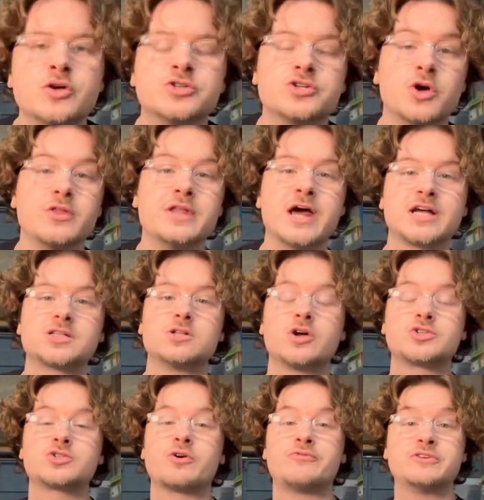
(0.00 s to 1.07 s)
So the next lot of
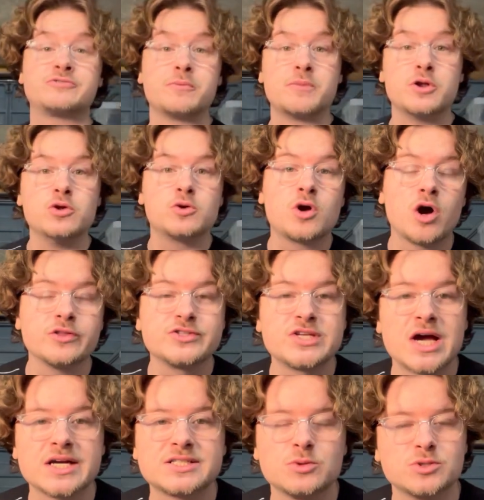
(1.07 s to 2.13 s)
stuff is from the new
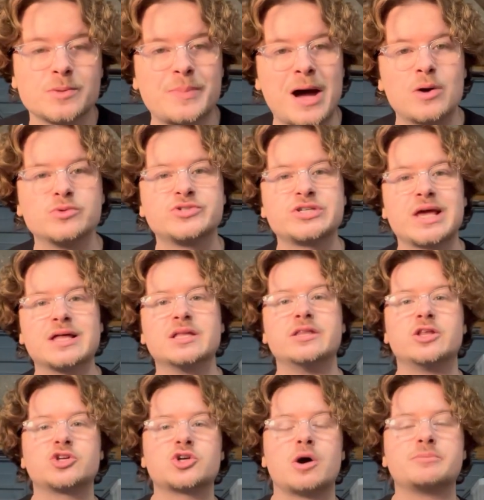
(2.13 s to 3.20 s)
contact. It was a pound sale in
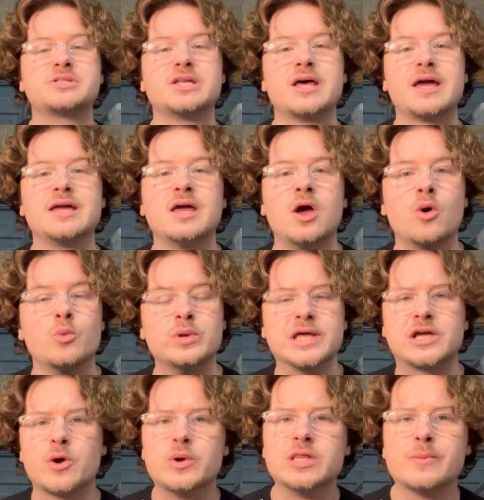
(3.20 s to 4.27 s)
the shop today. We did
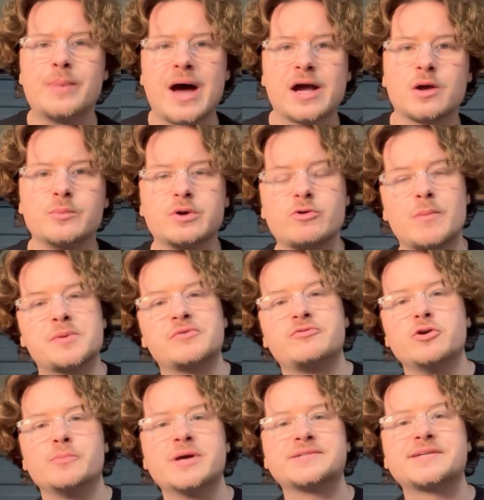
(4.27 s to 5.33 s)
go in the back and we grabbed a
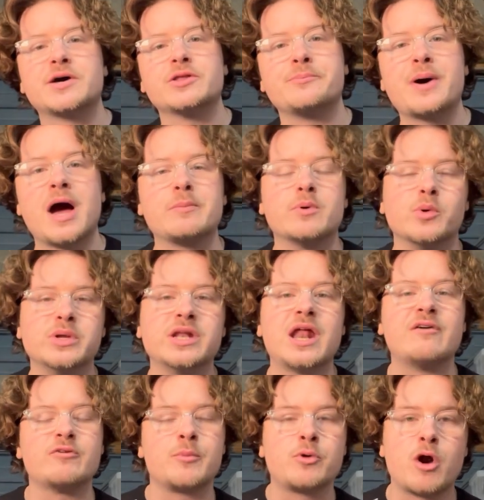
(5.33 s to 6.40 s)
few bits out the back, but we didn't
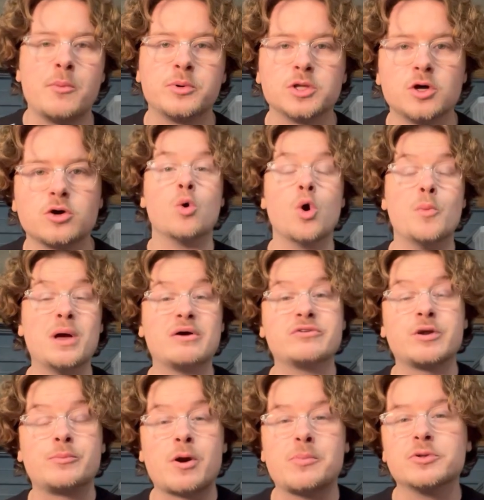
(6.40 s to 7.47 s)
have a proper look. We'll be having
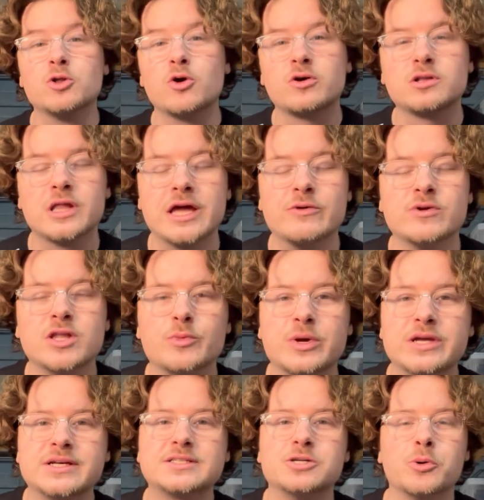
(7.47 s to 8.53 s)
a proper look later in the
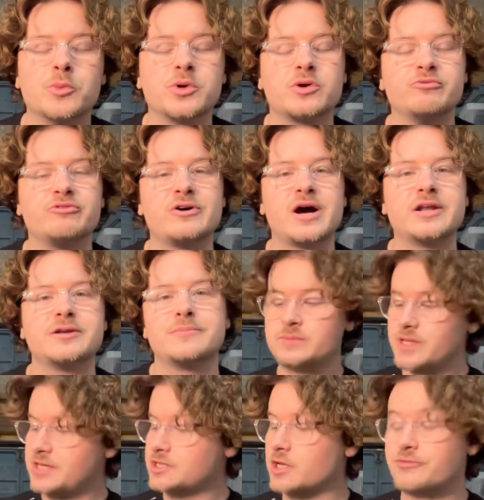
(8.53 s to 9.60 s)
week, see what we can find.
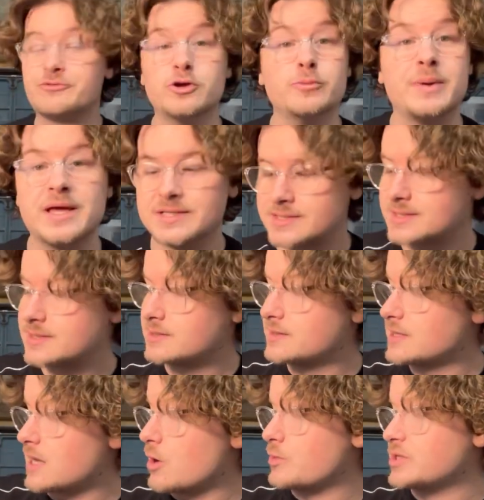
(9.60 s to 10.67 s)
These are the few bits
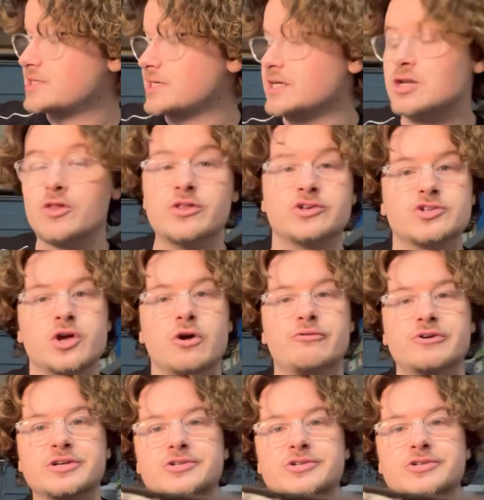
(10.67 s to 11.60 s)
that we've seen on the surface.